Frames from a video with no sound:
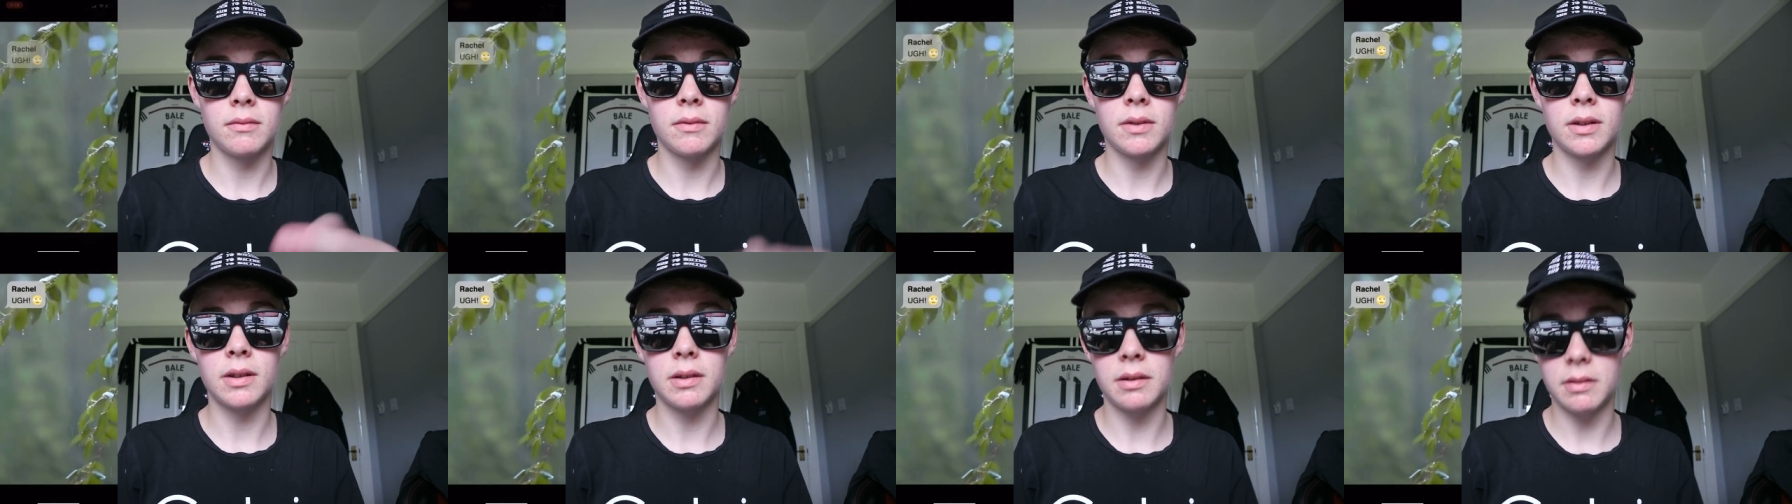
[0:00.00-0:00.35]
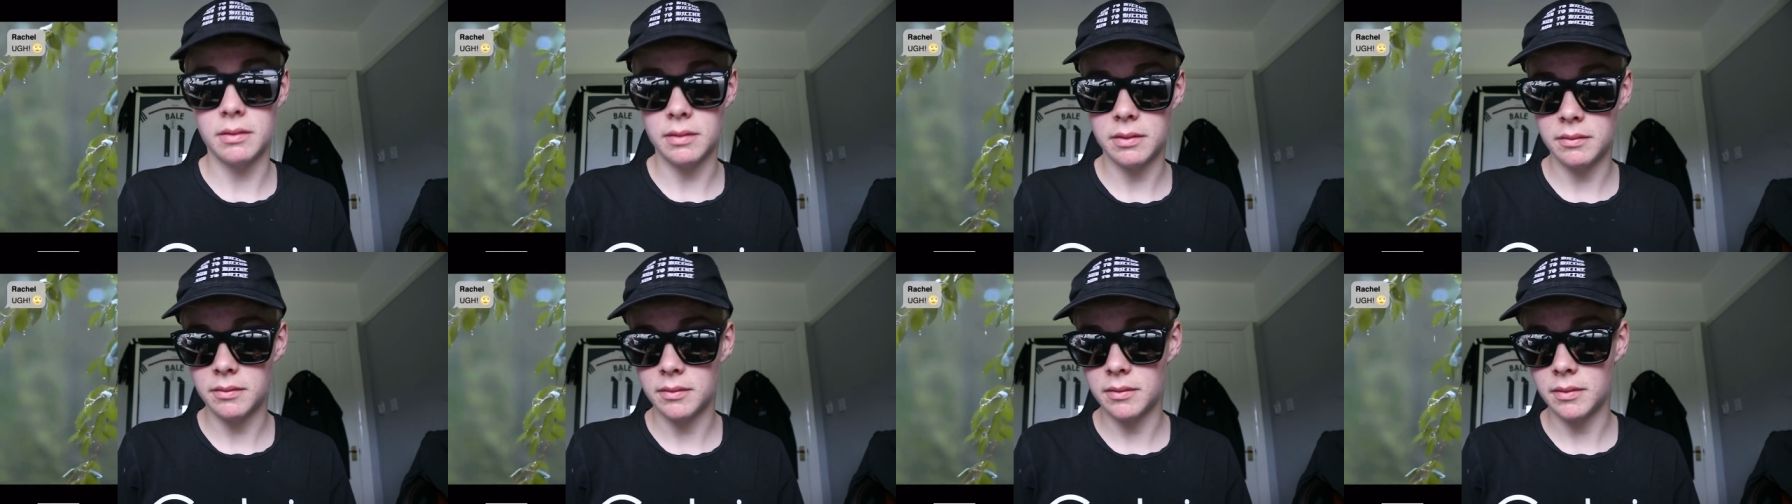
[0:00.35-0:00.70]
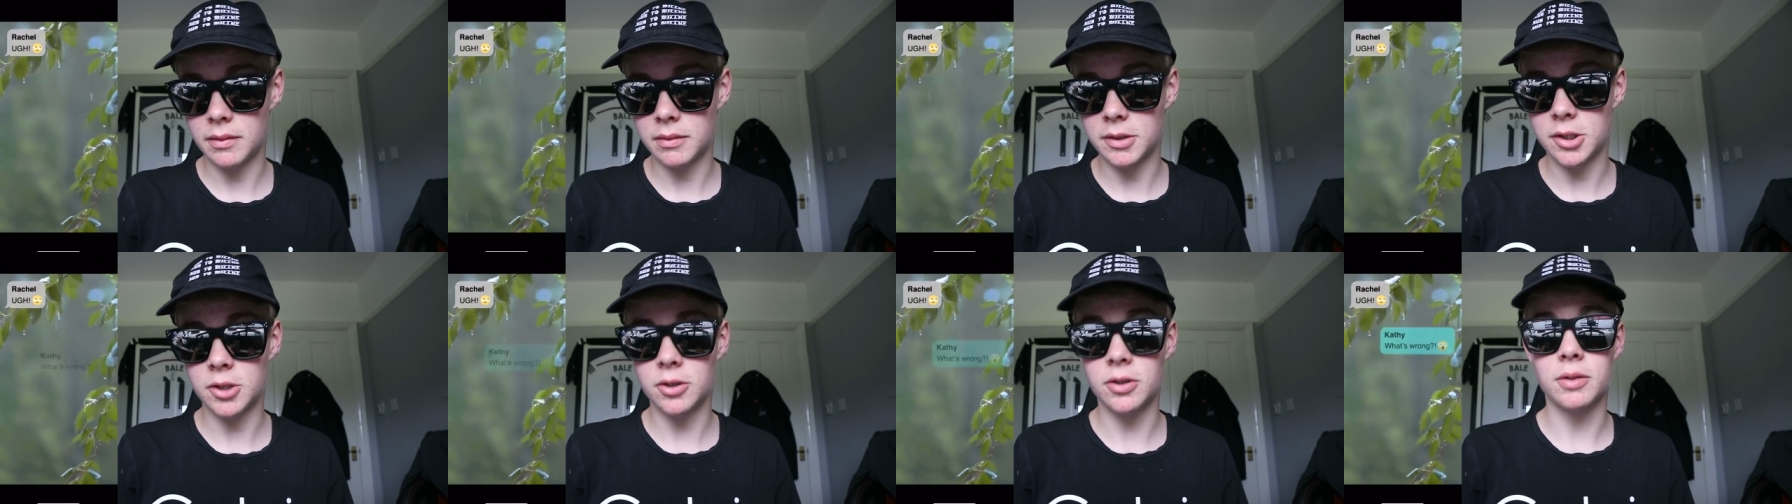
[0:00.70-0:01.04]
uh,
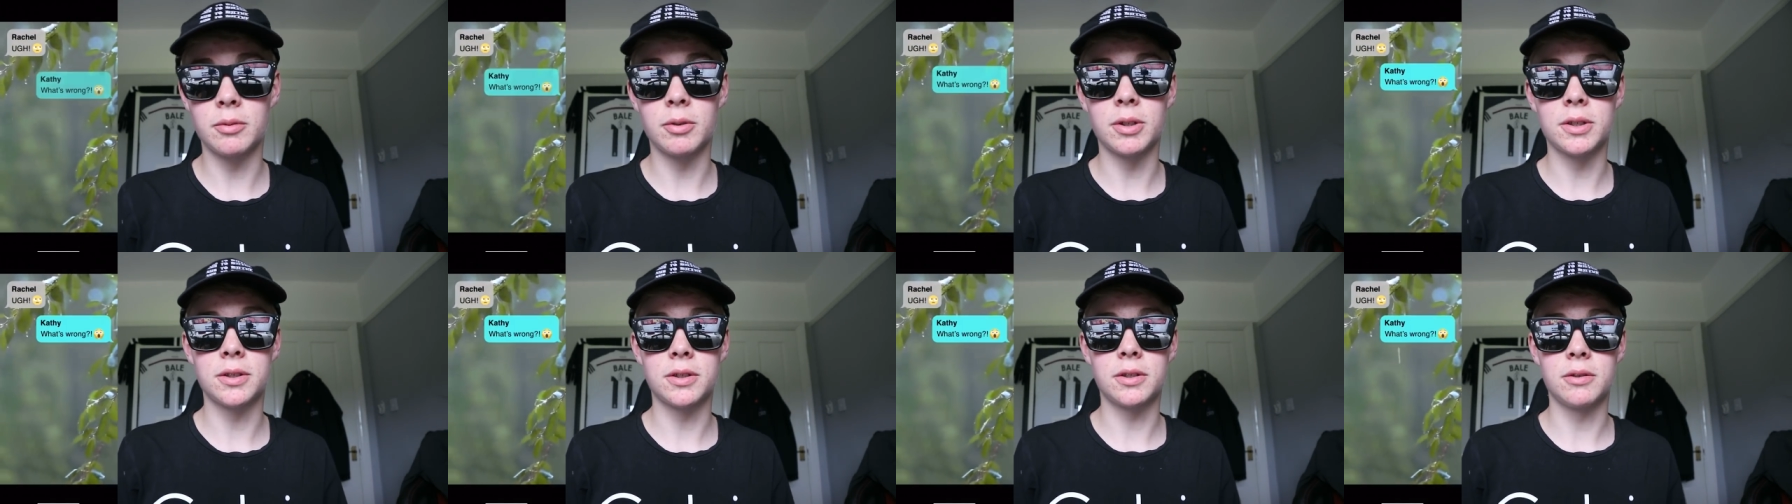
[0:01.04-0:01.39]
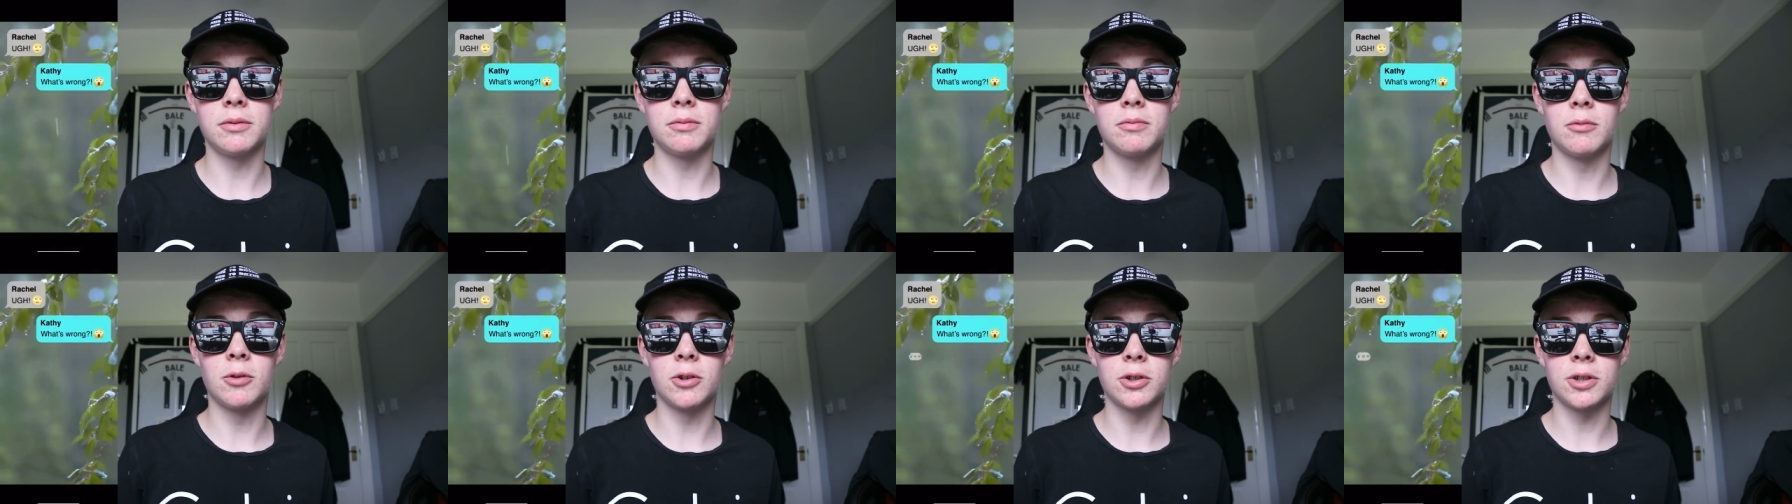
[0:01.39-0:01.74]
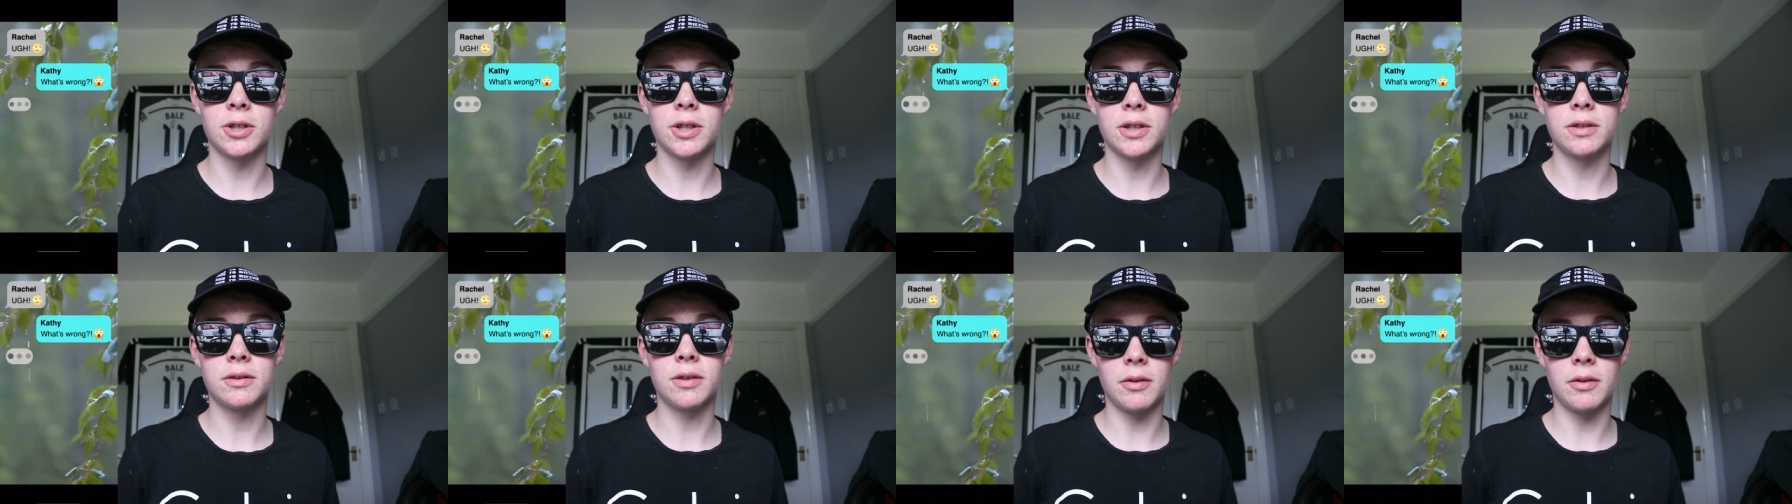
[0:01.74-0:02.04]
I'm sure the ones who watch this